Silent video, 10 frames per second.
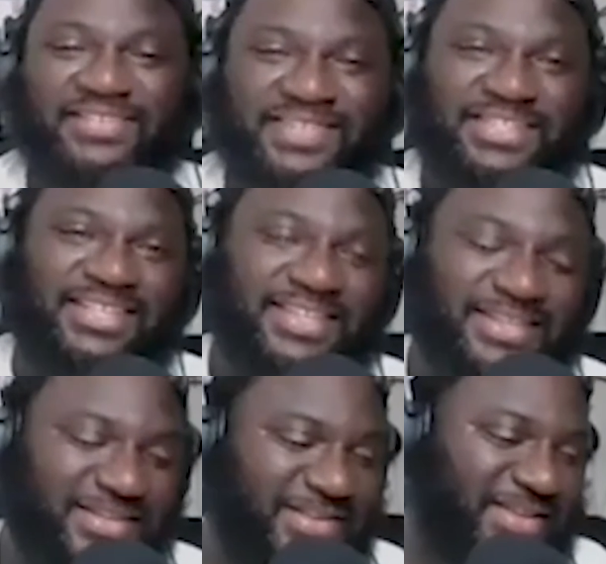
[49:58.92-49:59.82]
laughing,
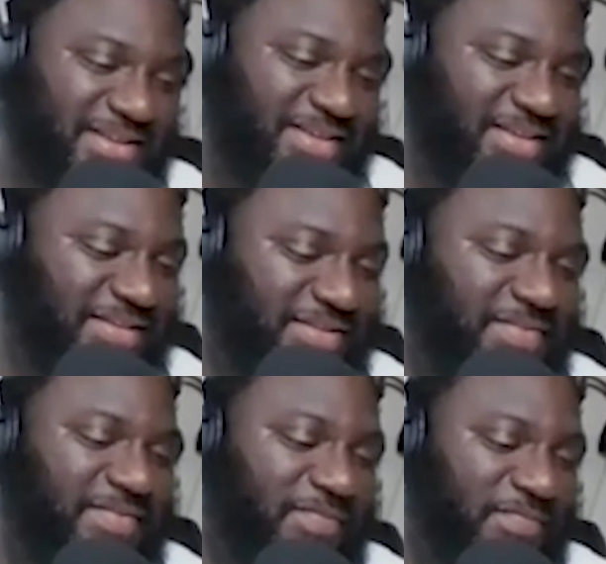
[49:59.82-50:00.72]
but shoot,
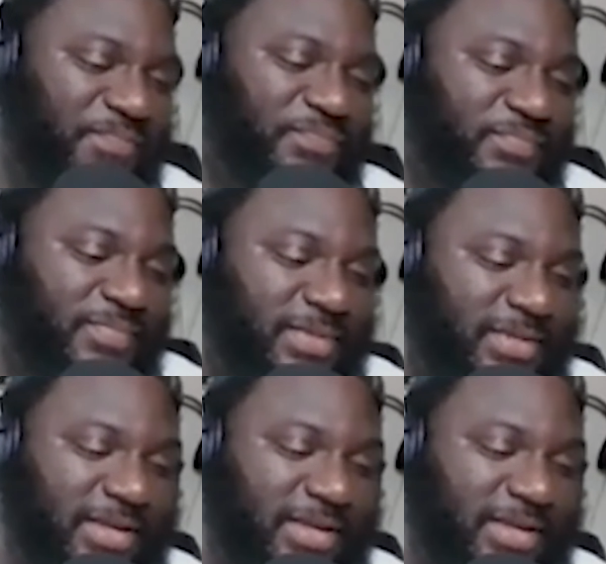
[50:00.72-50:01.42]
breast cancer is